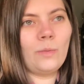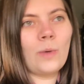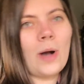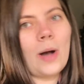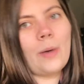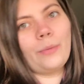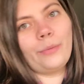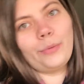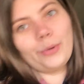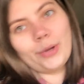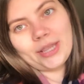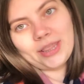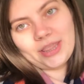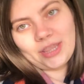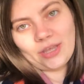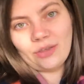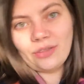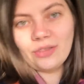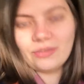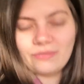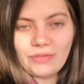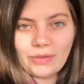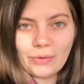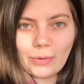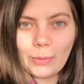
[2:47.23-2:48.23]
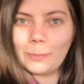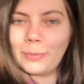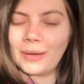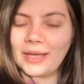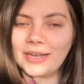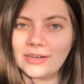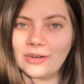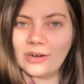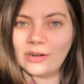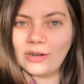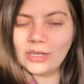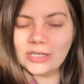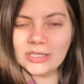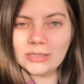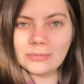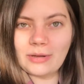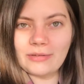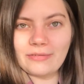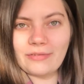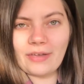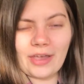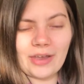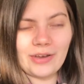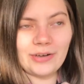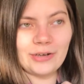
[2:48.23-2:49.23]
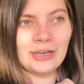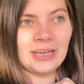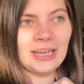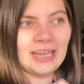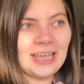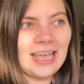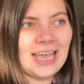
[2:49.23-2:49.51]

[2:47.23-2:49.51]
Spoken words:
while we were in the other viewing, but I'd not looked at my phone,